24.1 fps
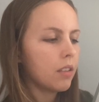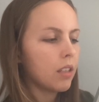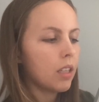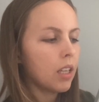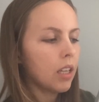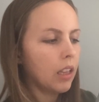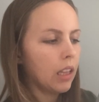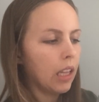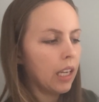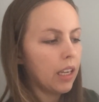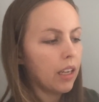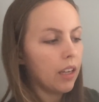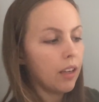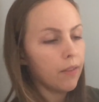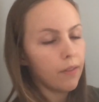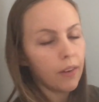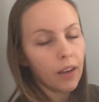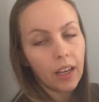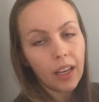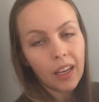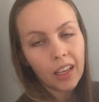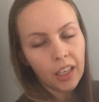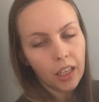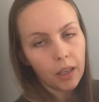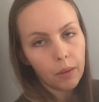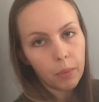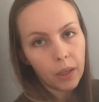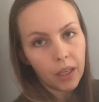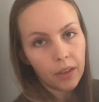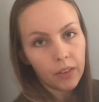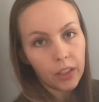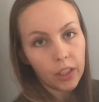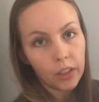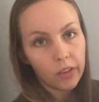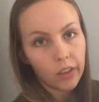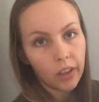that, like, if I end up
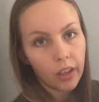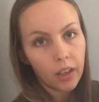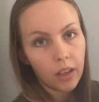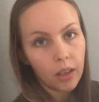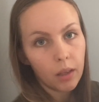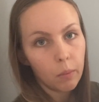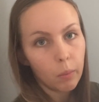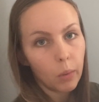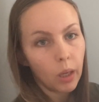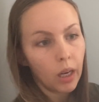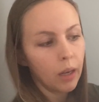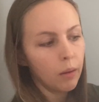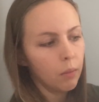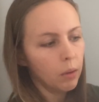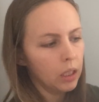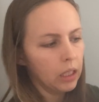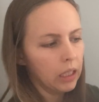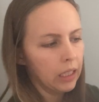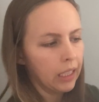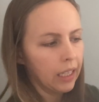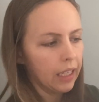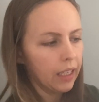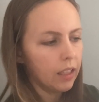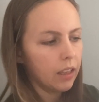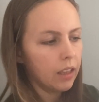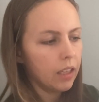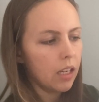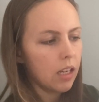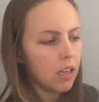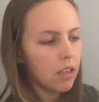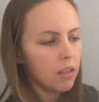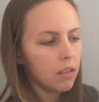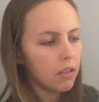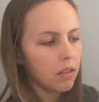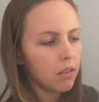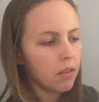having time, I would like
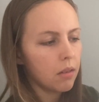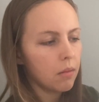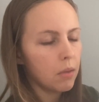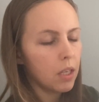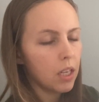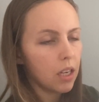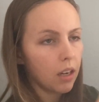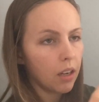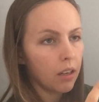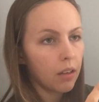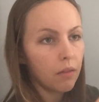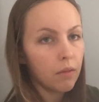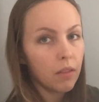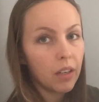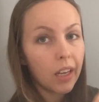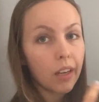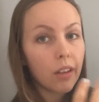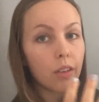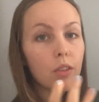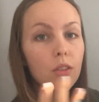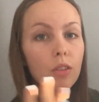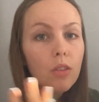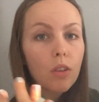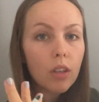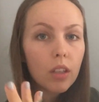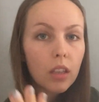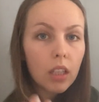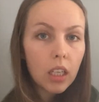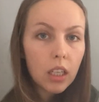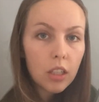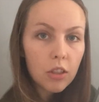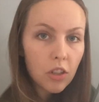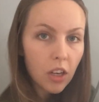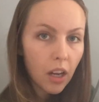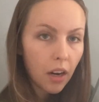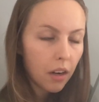these to be kind of next on the
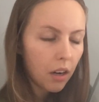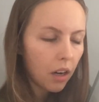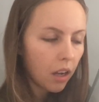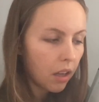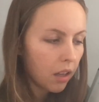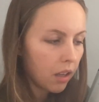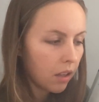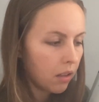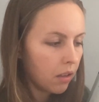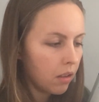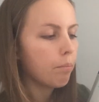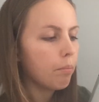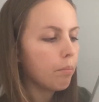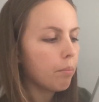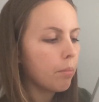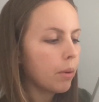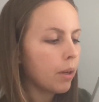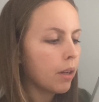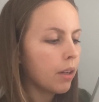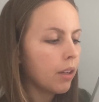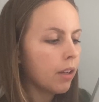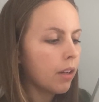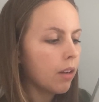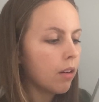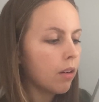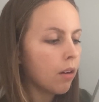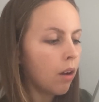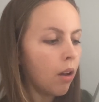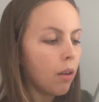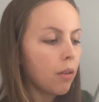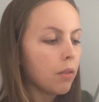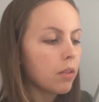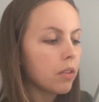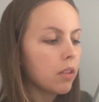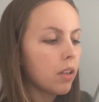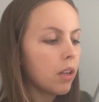agenda, but
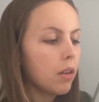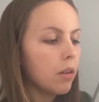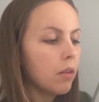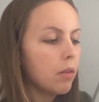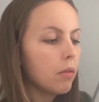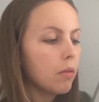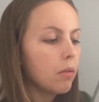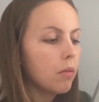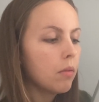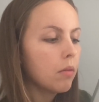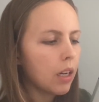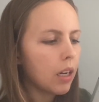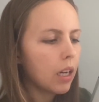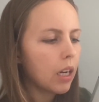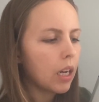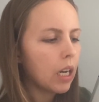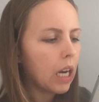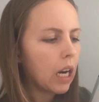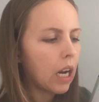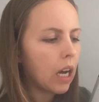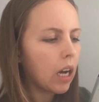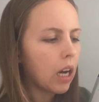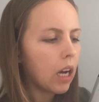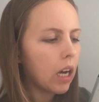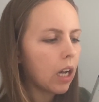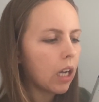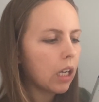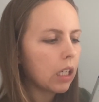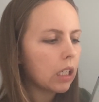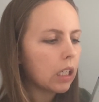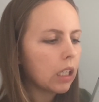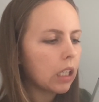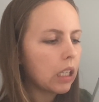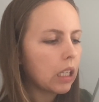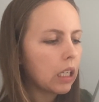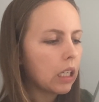also not
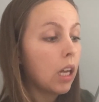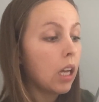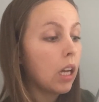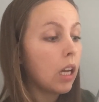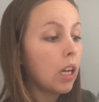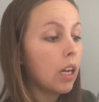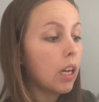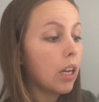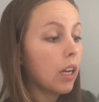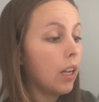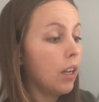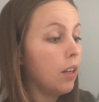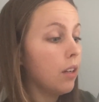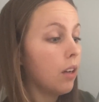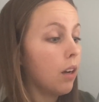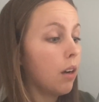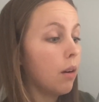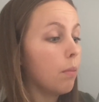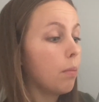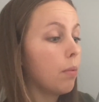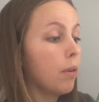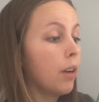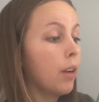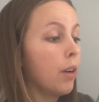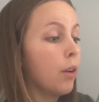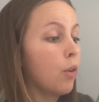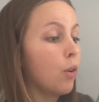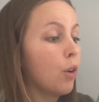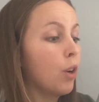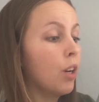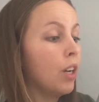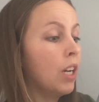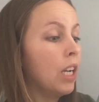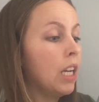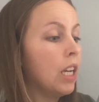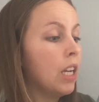a top
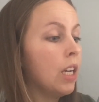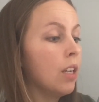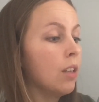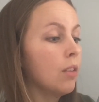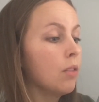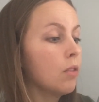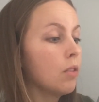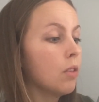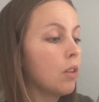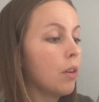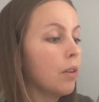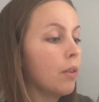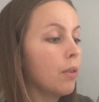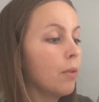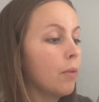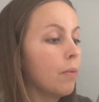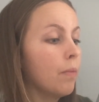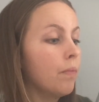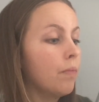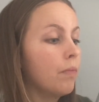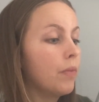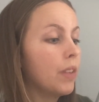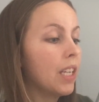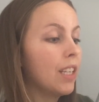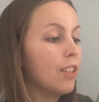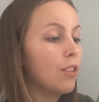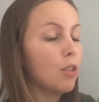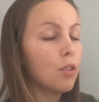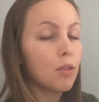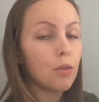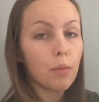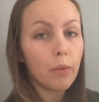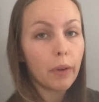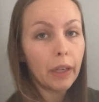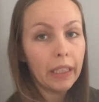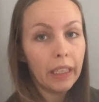priority. So it
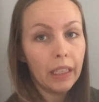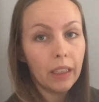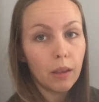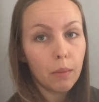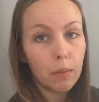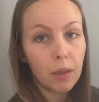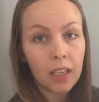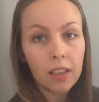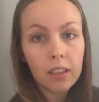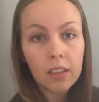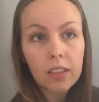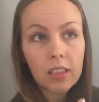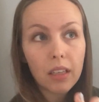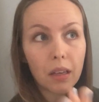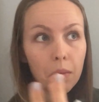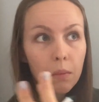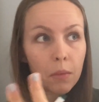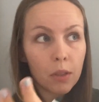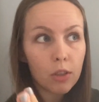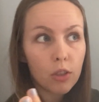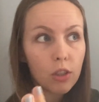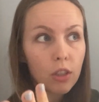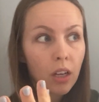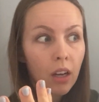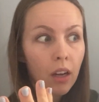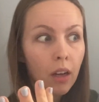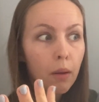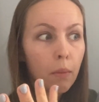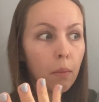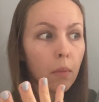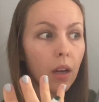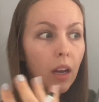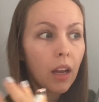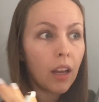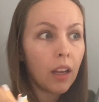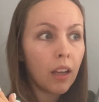just really depends how much time
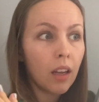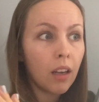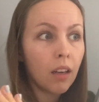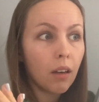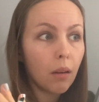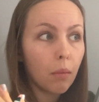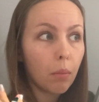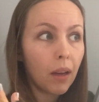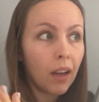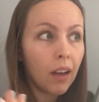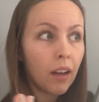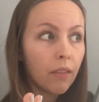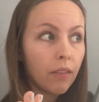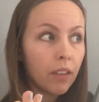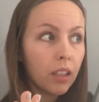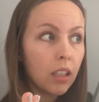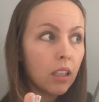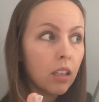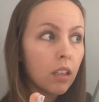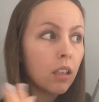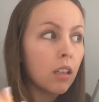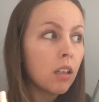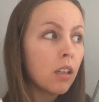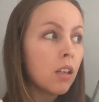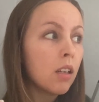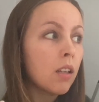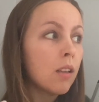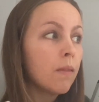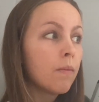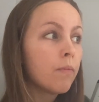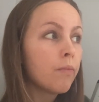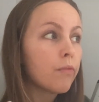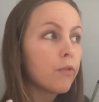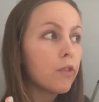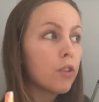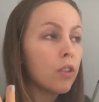I end up having
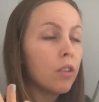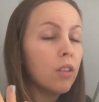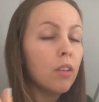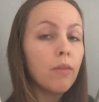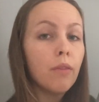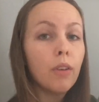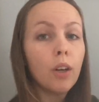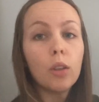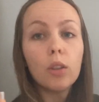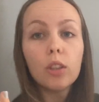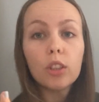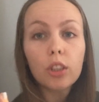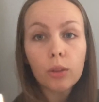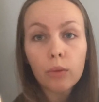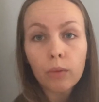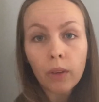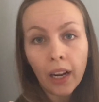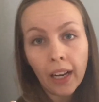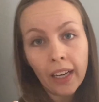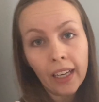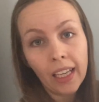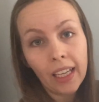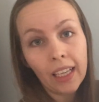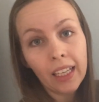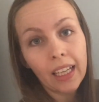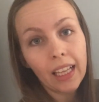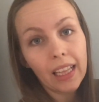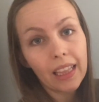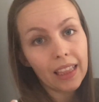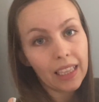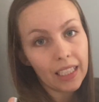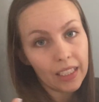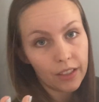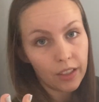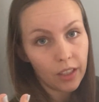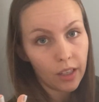to devote to writing
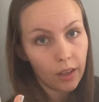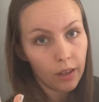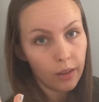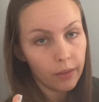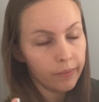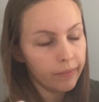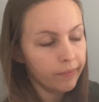this year.